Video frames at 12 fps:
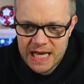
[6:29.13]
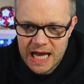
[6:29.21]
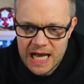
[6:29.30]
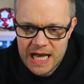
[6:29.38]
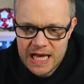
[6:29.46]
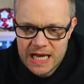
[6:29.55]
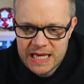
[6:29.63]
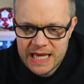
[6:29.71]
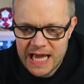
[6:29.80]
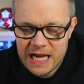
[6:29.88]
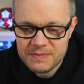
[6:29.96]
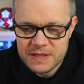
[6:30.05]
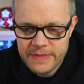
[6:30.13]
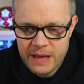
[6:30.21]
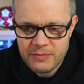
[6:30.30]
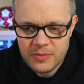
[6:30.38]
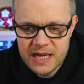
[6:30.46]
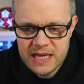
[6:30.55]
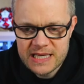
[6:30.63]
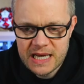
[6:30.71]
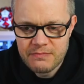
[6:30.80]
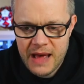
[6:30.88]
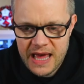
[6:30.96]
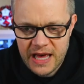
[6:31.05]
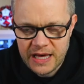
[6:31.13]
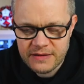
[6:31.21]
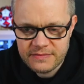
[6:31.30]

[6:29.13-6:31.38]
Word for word: Uh, Caleb's a member, but he said Mayor.